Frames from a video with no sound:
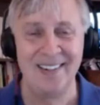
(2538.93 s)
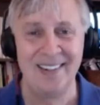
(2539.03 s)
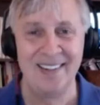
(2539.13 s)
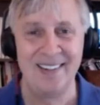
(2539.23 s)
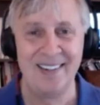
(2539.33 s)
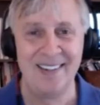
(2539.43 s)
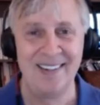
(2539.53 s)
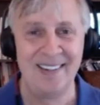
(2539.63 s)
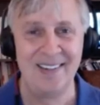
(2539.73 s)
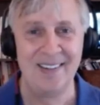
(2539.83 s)

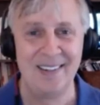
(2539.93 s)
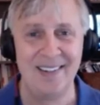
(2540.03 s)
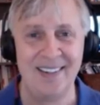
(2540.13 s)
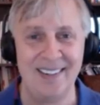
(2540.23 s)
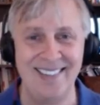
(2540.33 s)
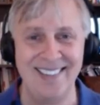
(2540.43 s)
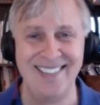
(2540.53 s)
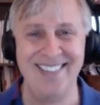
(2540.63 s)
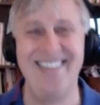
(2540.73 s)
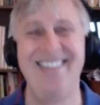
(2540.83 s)

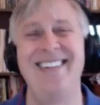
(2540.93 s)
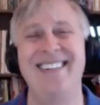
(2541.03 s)
[no speech]